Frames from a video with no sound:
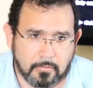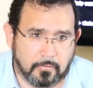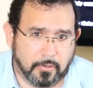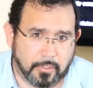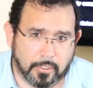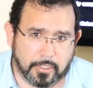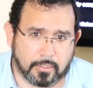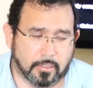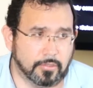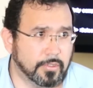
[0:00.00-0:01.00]
for the other
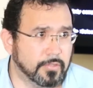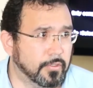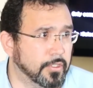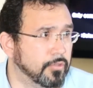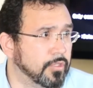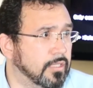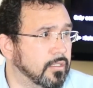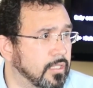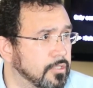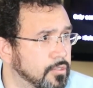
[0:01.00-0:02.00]
countries, for the
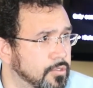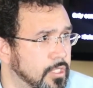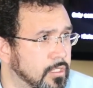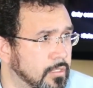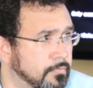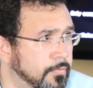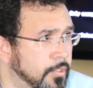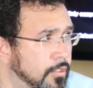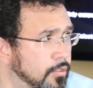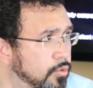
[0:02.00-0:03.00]
United Nations system,
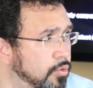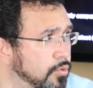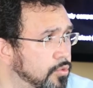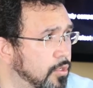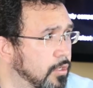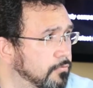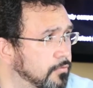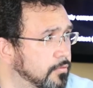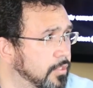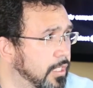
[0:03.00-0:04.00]
to solve
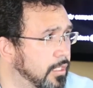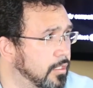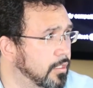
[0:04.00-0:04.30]
the